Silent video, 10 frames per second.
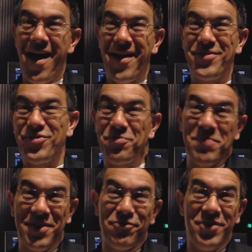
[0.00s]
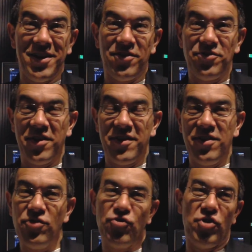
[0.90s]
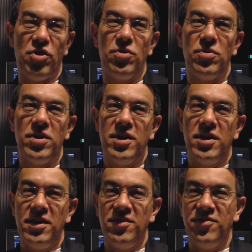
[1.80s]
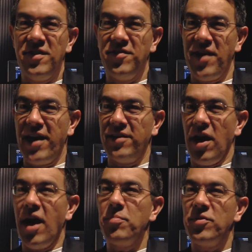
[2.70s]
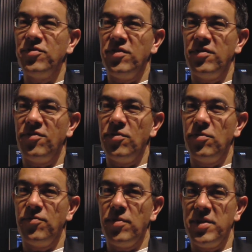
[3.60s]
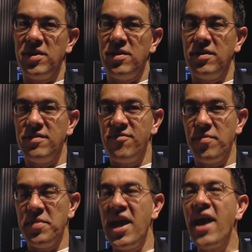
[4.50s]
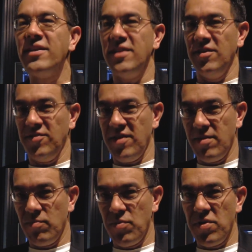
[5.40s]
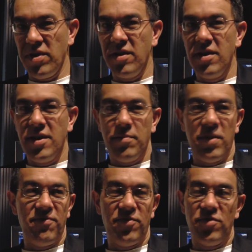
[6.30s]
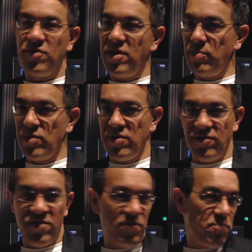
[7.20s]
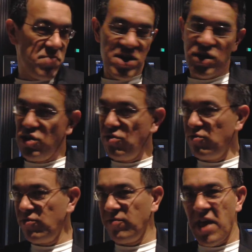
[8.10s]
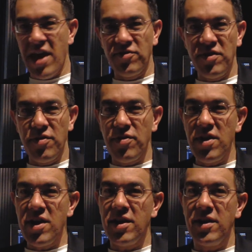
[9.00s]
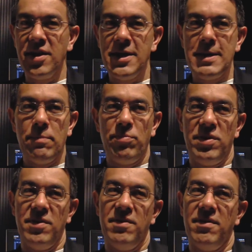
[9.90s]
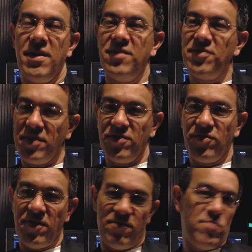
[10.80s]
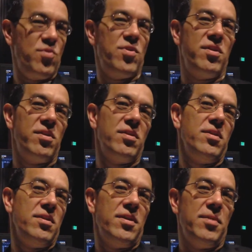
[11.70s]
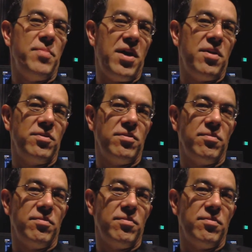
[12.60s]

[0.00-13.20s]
there's a big finish. And in this show, it's the exact opposite. So from an acting standpoint, my first number is this big, huge, flashy thing. But as I discover more about